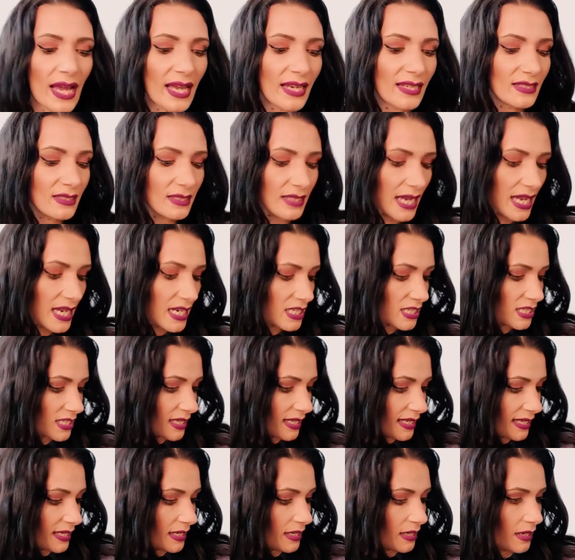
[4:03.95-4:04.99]
And
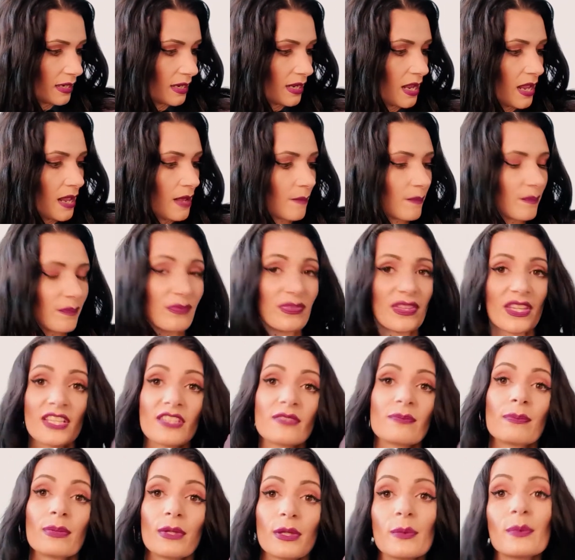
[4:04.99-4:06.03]
actually,
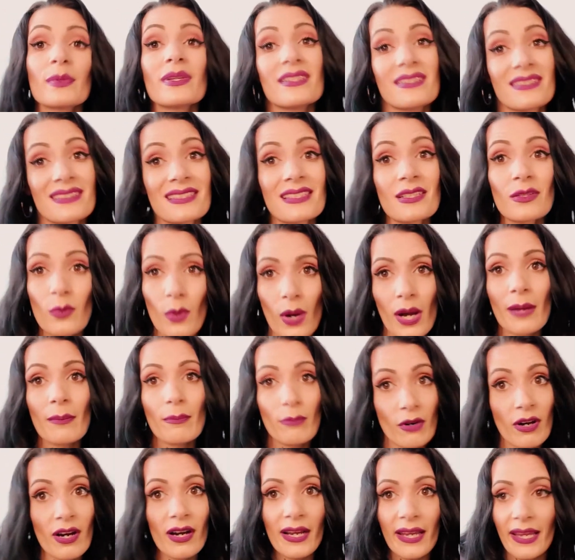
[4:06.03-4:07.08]
this blue is still
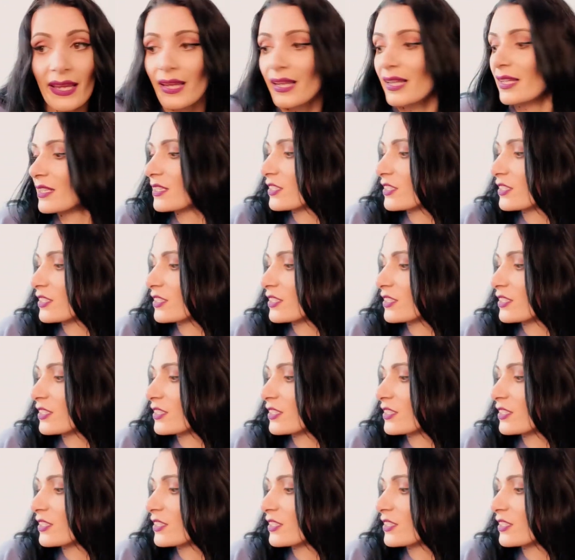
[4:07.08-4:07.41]
quite bright.